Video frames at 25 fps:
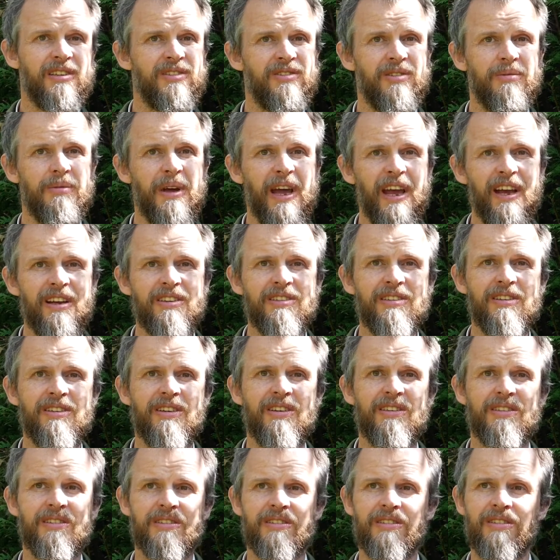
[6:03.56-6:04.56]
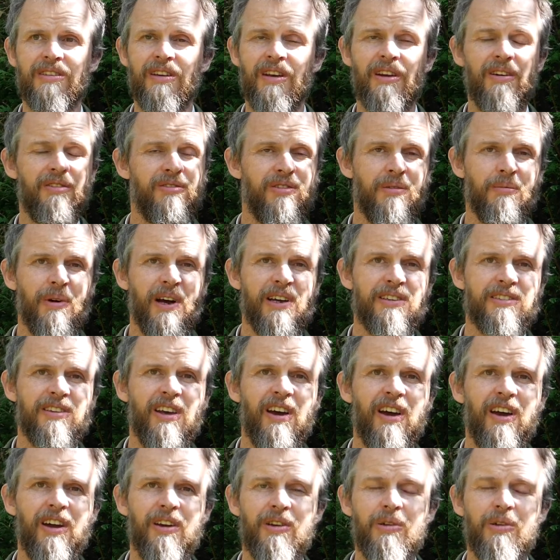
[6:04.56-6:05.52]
from Exodus, from Isaiah,